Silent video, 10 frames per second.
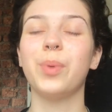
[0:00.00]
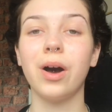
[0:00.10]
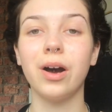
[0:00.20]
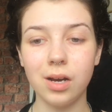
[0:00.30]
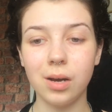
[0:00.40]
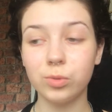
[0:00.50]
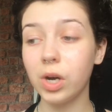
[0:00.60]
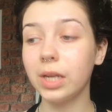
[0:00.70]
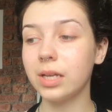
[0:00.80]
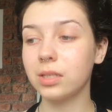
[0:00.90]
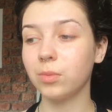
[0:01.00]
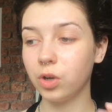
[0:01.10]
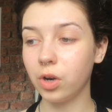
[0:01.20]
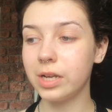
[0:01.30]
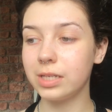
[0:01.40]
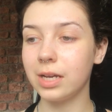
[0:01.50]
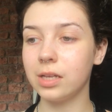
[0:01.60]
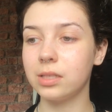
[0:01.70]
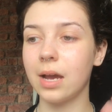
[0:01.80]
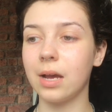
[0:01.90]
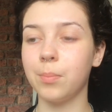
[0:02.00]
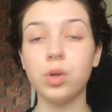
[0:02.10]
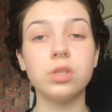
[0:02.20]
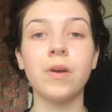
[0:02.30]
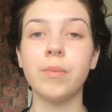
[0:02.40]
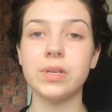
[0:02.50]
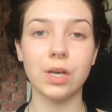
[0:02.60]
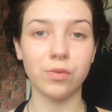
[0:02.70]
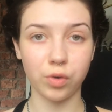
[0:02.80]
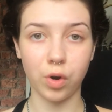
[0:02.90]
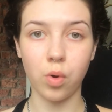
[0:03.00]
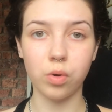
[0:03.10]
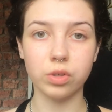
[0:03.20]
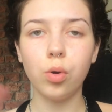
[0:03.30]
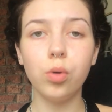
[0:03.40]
but I'm trying to get some good ideas and motivate myself to record.